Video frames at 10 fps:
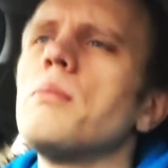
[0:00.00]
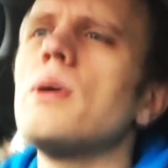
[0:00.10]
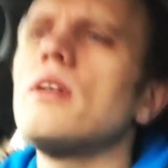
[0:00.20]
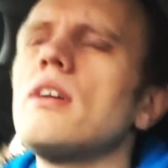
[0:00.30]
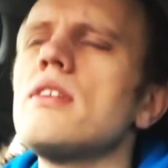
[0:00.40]

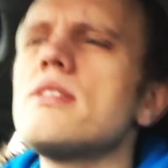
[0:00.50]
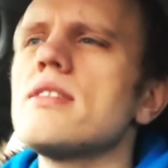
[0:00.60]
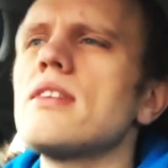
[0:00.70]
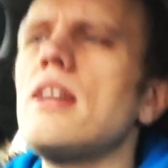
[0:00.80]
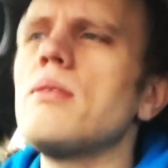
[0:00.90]
But
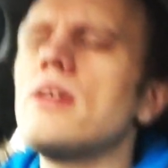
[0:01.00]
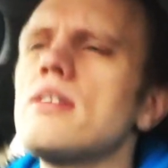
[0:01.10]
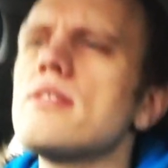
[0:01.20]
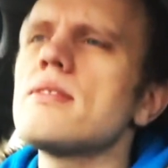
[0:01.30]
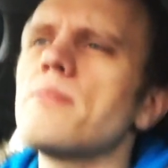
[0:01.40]

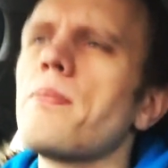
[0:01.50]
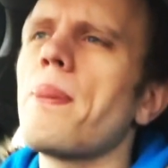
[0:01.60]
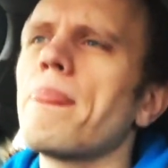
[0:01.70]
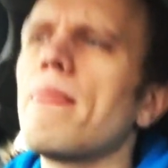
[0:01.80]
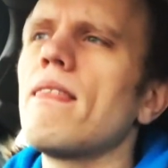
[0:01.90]
anyways,
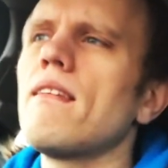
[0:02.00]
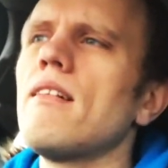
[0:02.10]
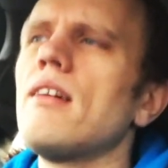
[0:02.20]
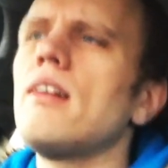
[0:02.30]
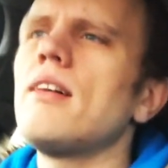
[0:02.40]

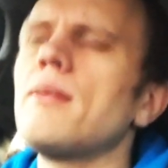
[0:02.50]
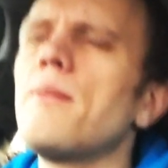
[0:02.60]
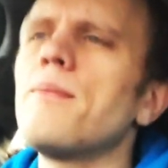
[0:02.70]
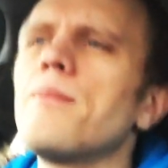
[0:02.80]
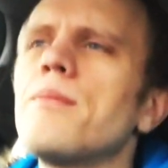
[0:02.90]

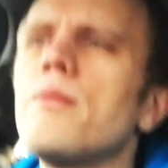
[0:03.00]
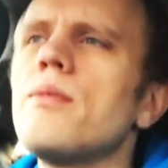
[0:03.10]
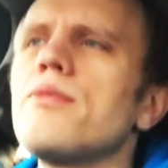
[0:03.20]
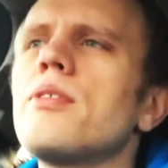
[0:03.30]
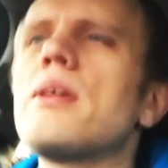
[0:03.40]
from
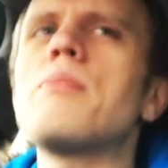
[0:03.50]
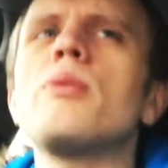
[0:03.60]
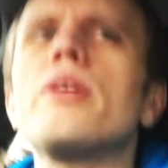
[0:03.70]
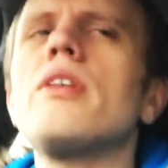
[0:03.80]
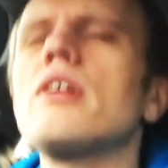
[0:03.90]
that
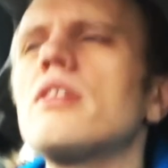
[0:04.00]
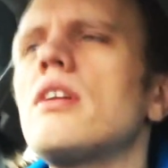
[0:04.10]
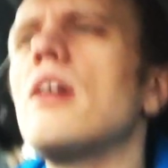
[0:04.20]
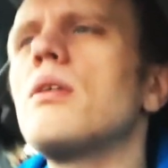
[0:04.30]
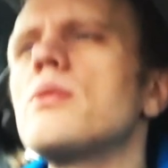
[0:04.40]
point on,
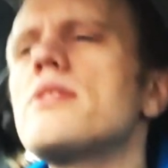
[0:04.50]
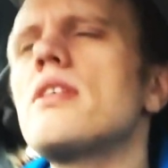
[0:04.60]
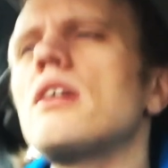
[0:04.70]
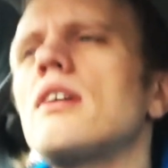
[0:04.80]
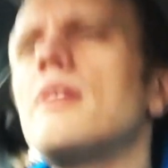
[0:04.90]
I was
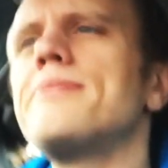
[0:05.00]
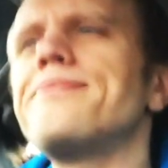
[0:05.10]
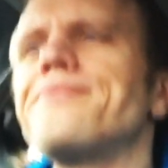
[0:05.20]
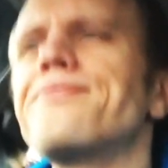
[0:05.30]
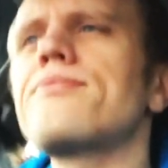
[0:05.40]
the
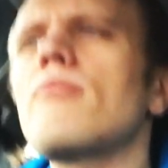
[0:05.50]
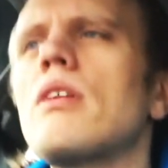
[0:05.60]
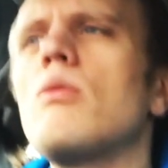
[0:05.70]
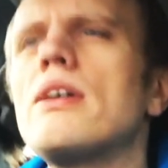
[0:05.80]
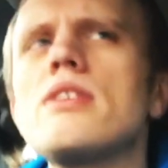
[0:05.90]

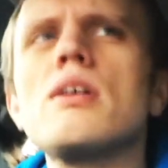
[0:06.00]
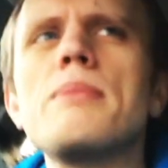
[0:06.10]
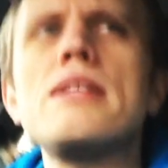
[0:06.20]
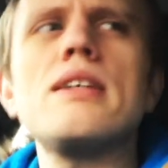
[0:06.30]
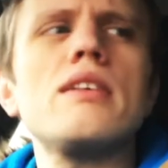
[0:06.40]
YTalk
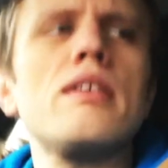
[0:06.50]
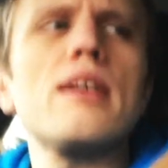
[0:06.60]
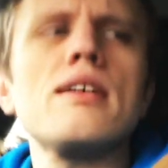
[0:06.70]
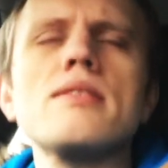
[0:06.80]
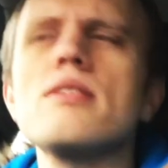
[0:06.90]
maintainer, I
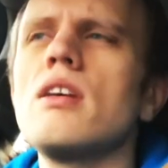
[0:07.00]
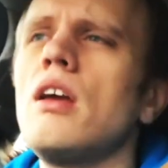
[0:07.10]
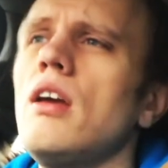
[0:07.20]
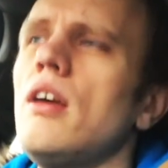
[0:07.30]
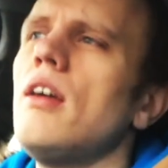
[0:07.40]
guess,
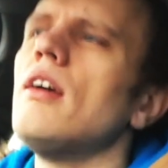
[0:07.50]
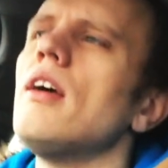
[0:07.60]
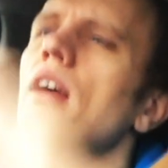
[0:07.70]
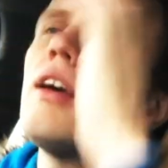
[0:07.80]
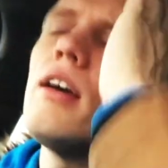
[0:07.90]

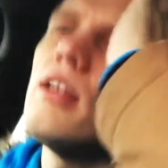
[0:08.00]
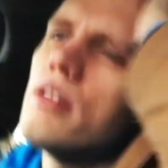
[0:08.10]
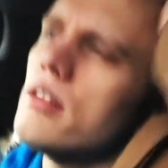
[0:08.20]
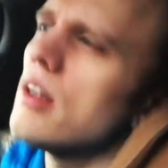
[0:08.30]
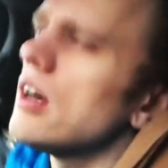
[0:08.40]
and